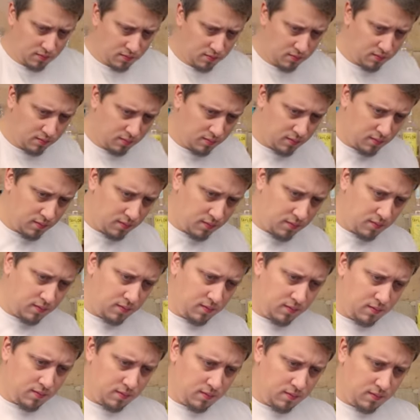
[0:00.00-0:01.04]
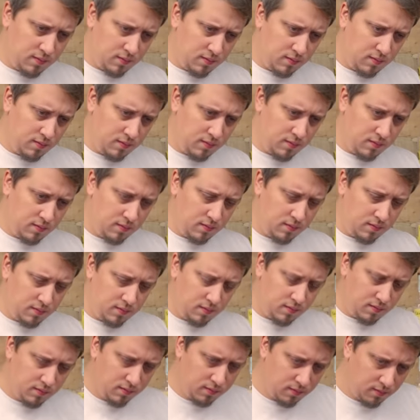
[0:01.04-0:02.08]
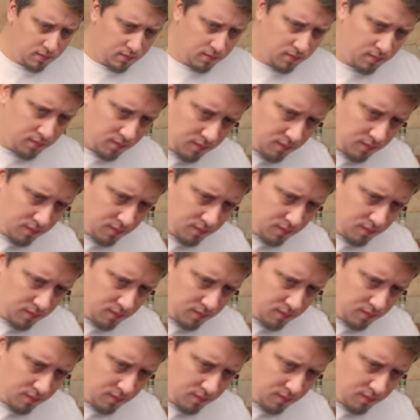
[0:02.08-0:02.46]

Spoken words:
No words are spoken by the person on screen.